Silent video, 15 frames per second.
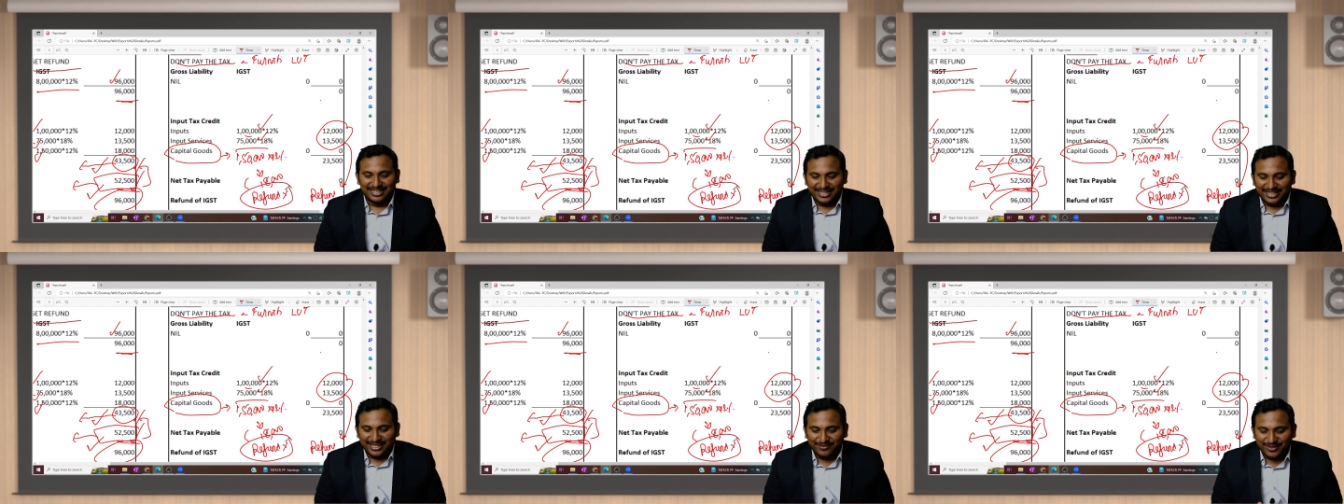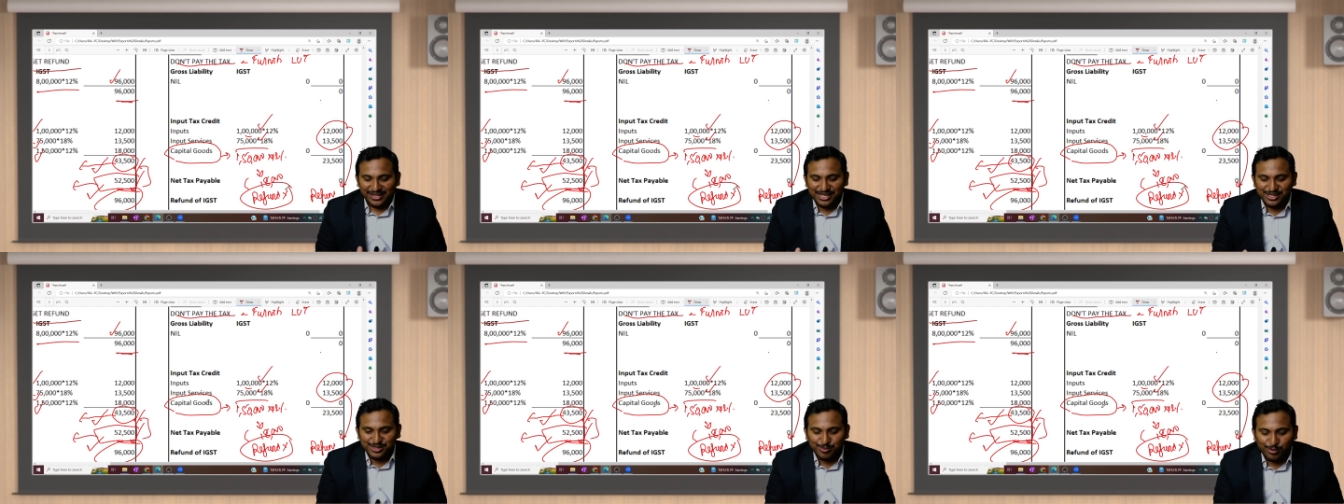If there
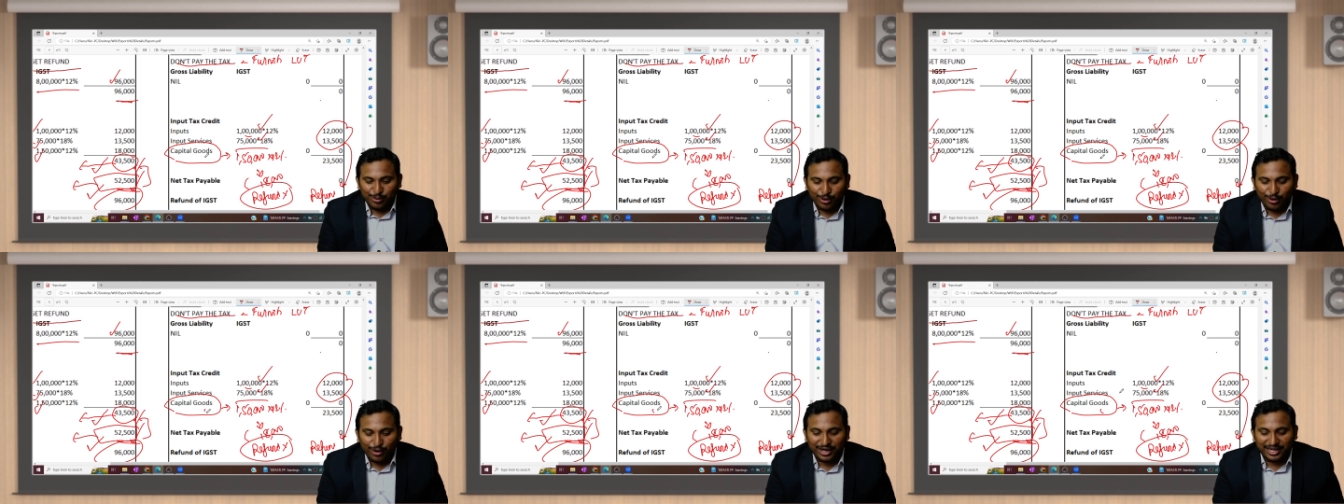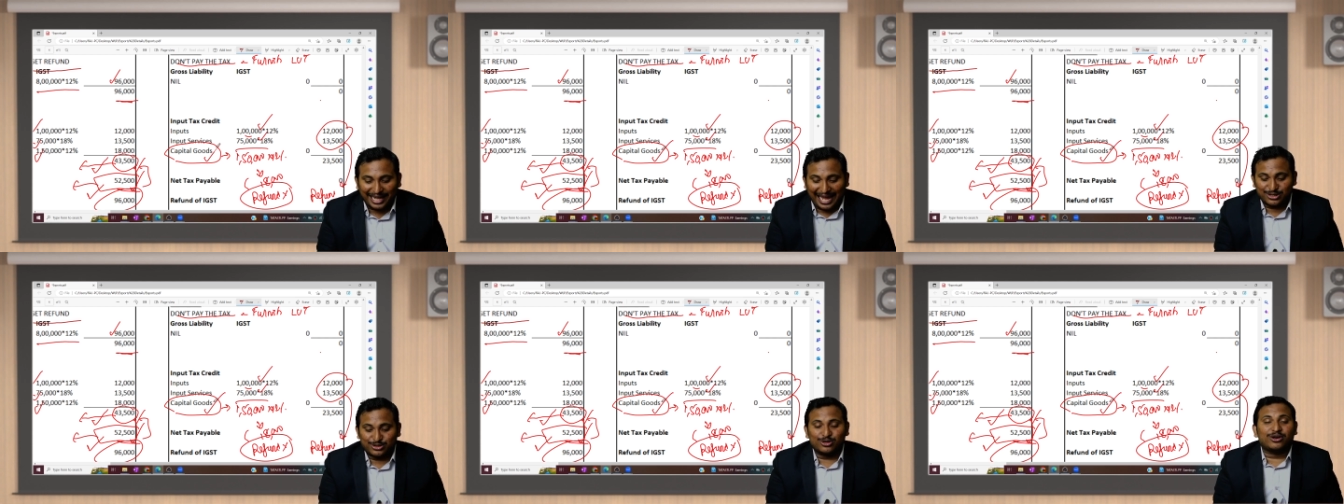is more
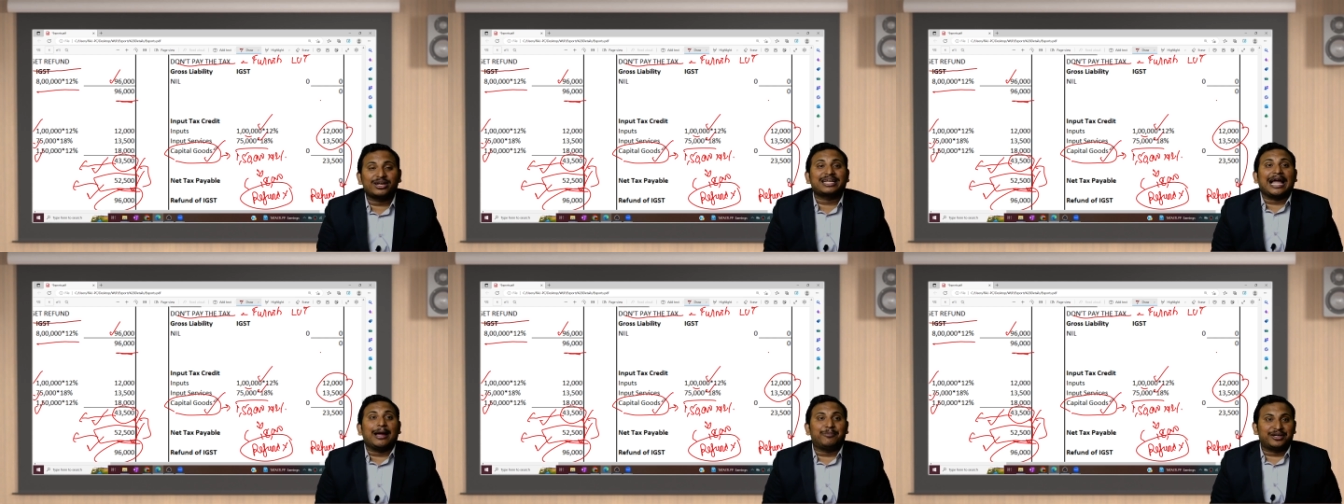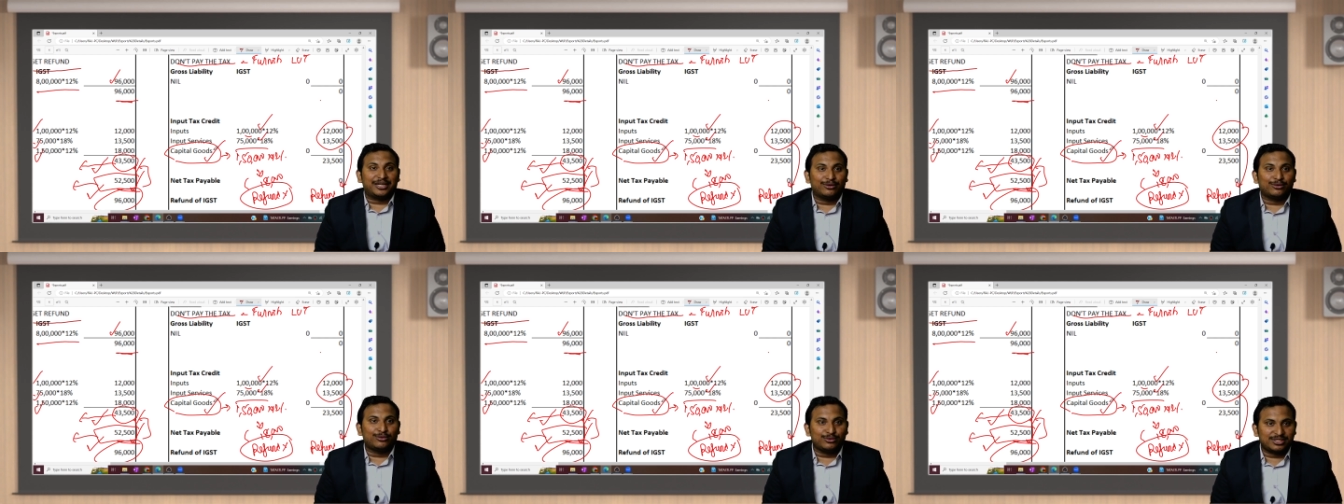tax on capital
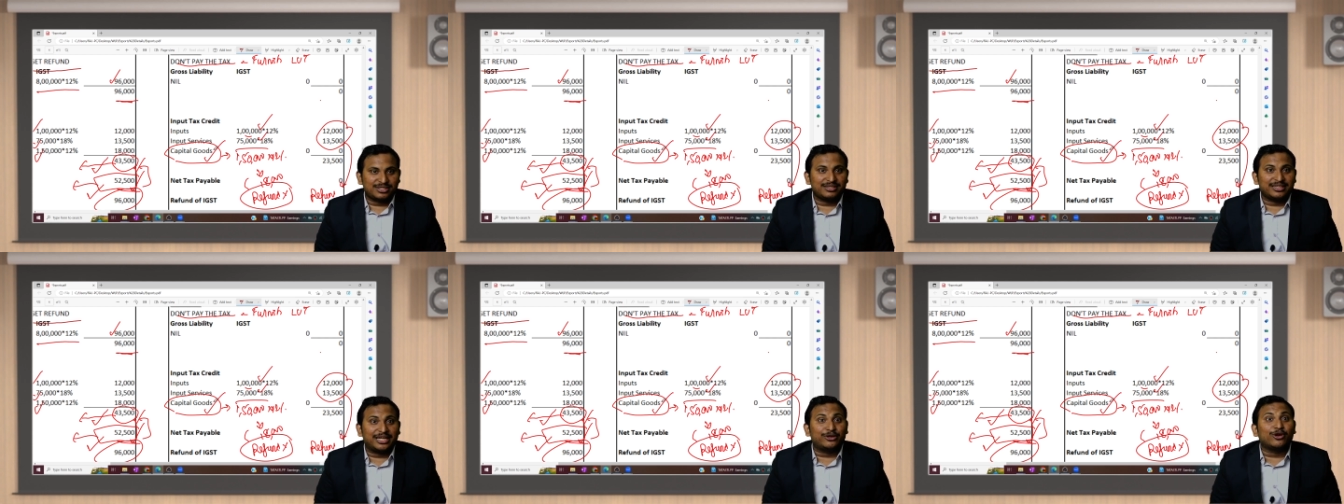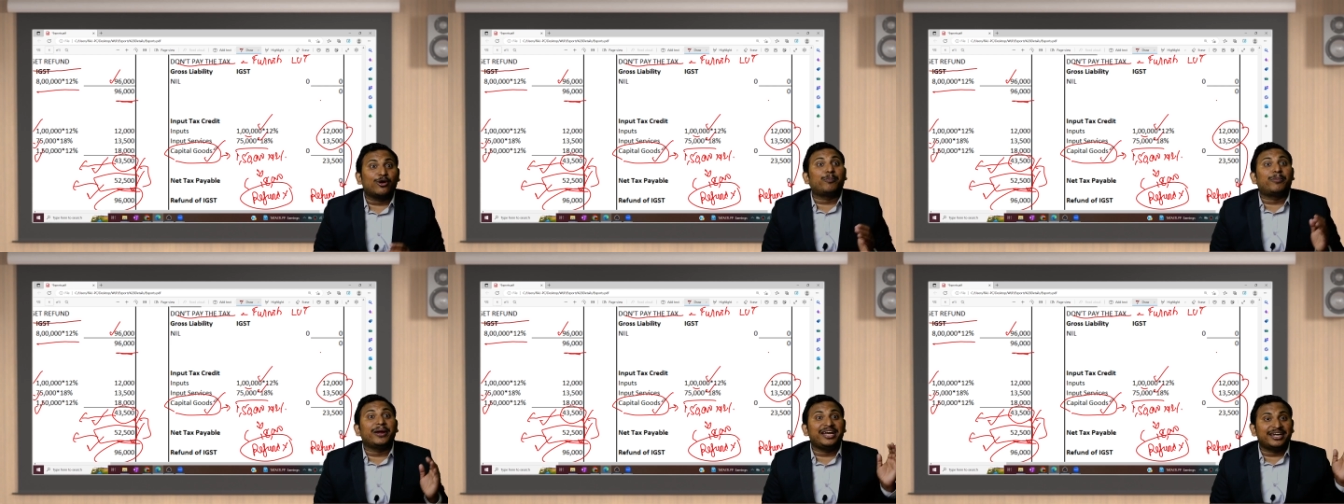goods that you have
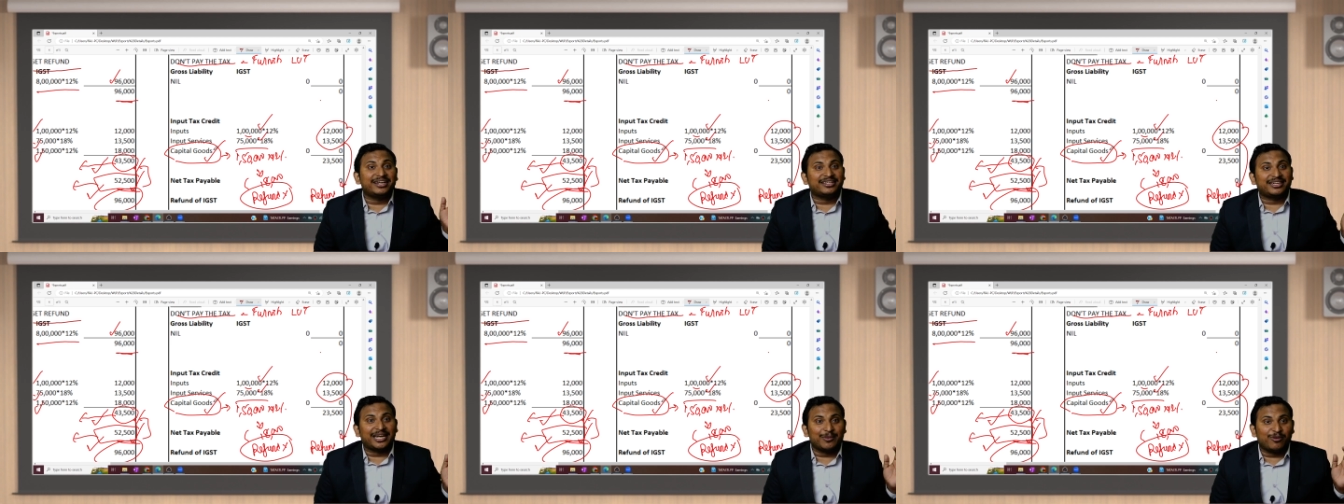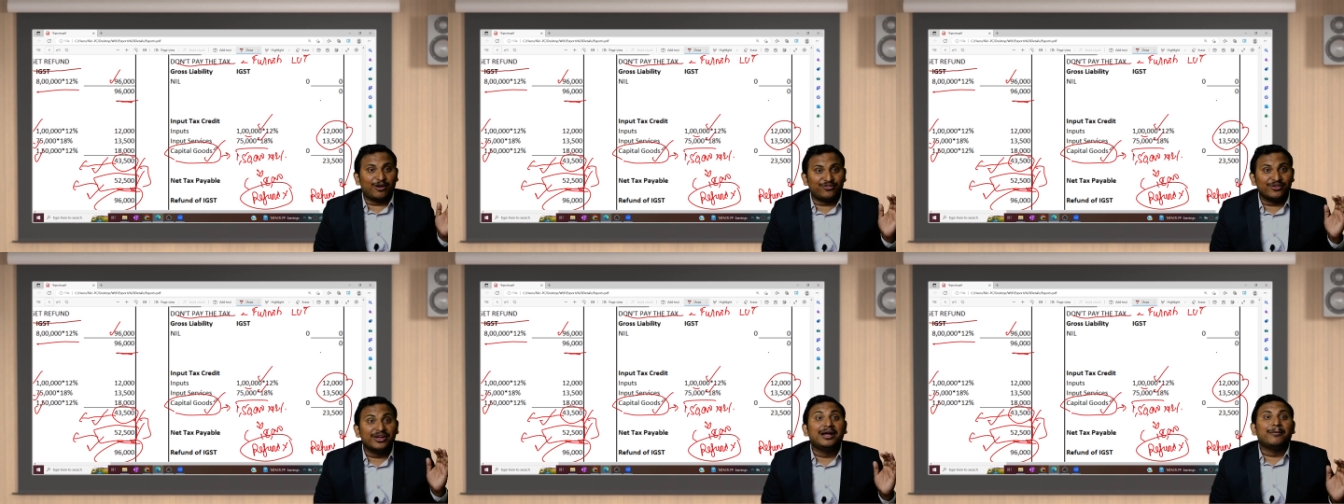paid at the time of
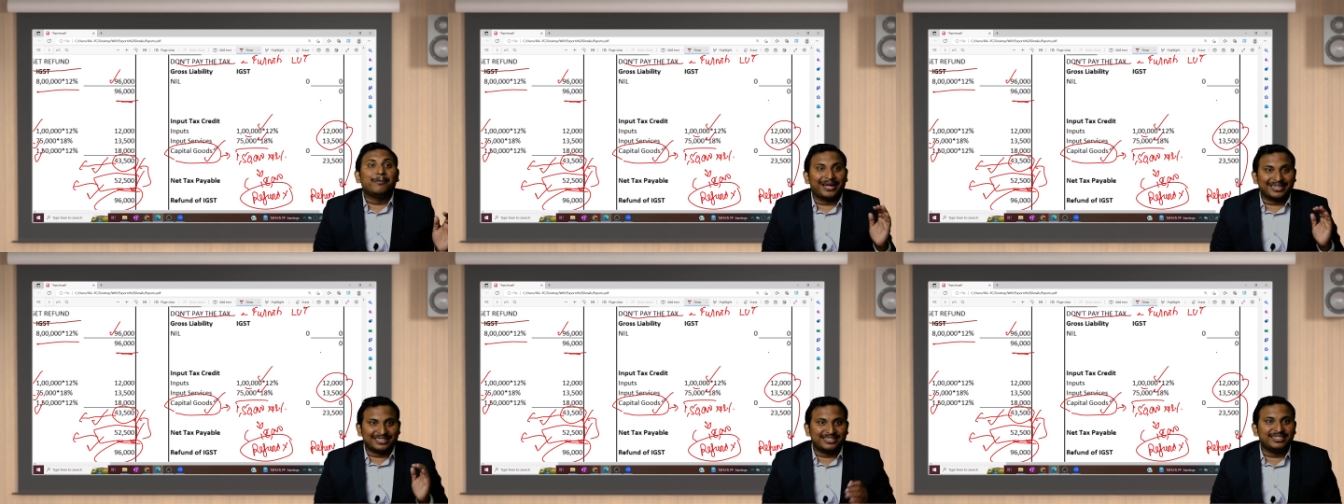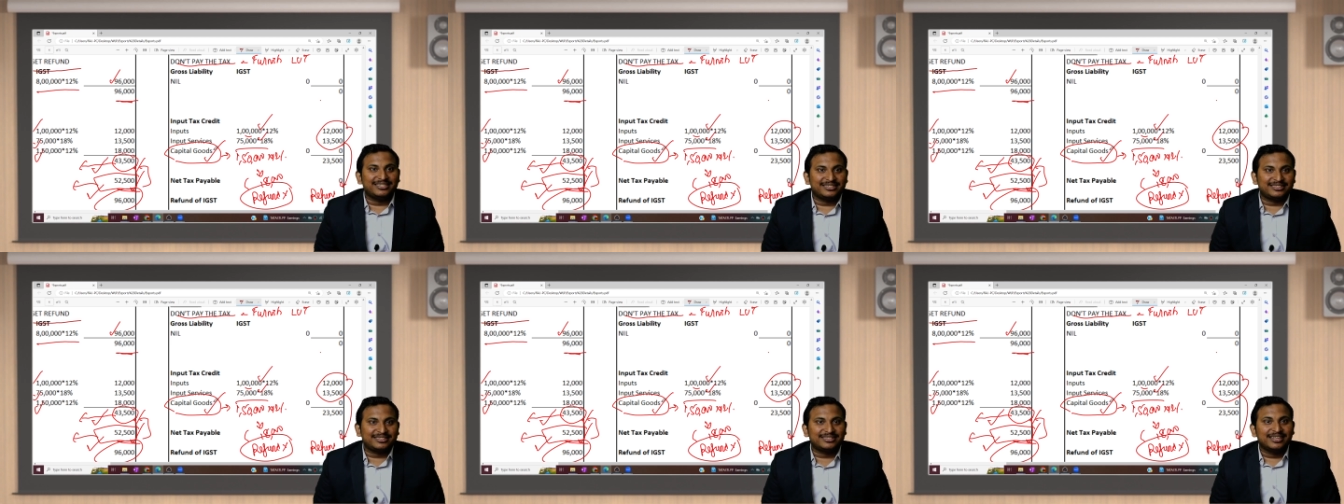
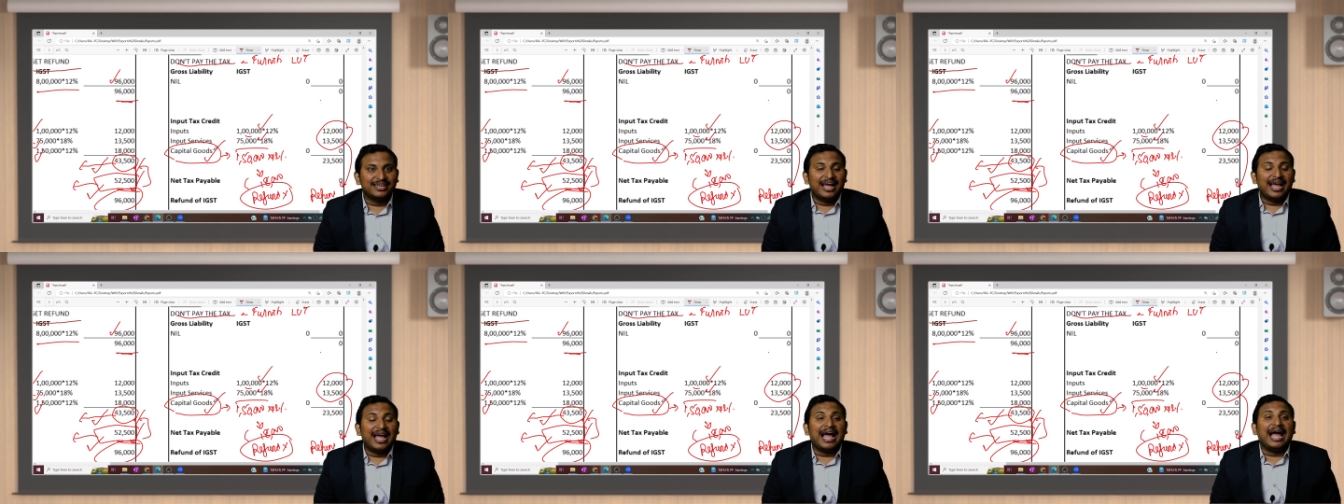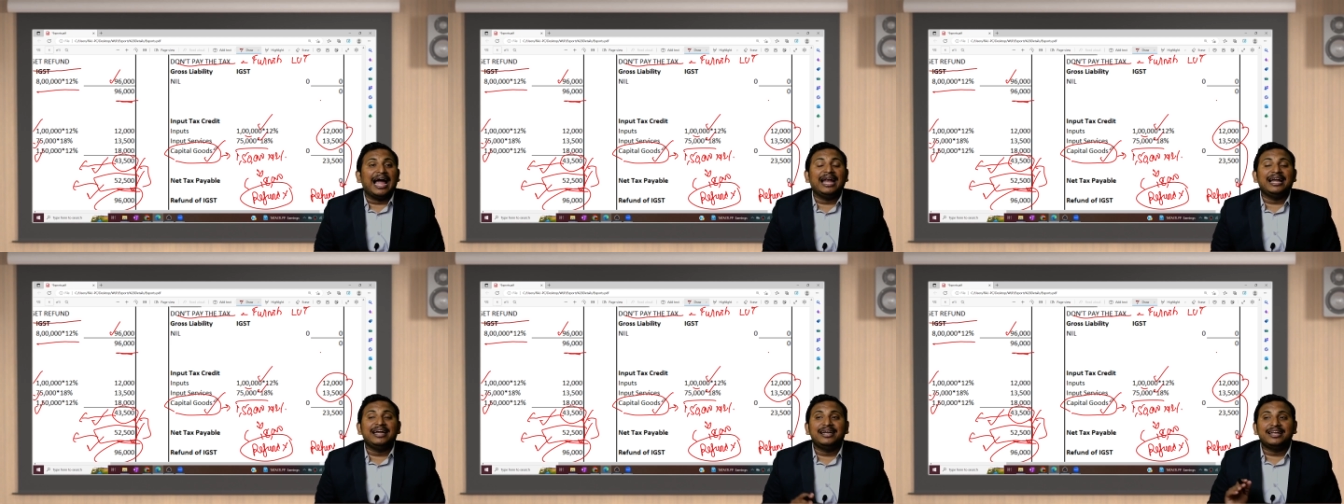purchases,
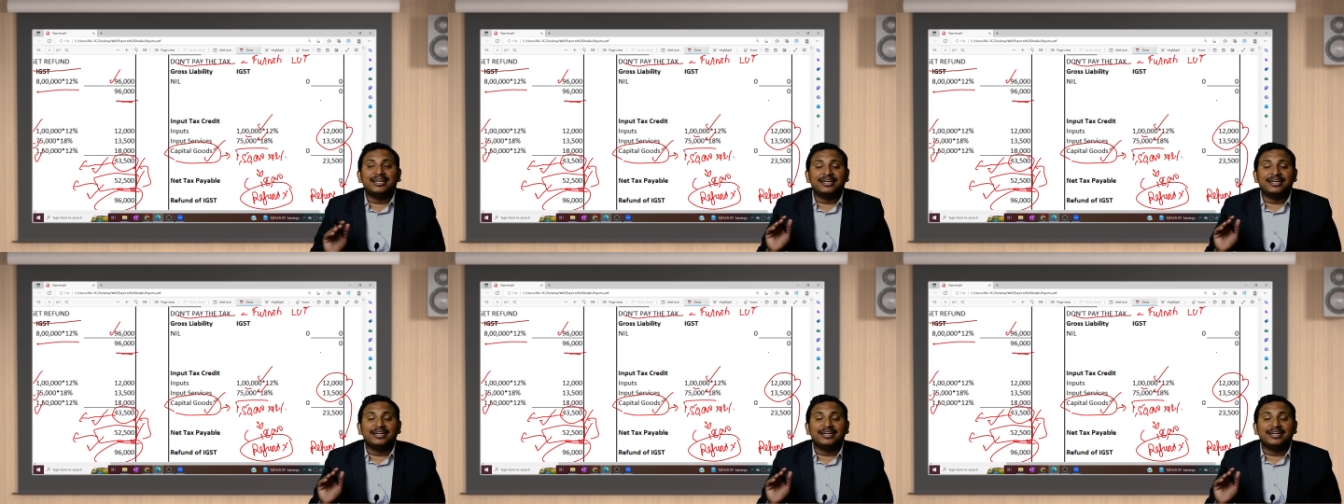and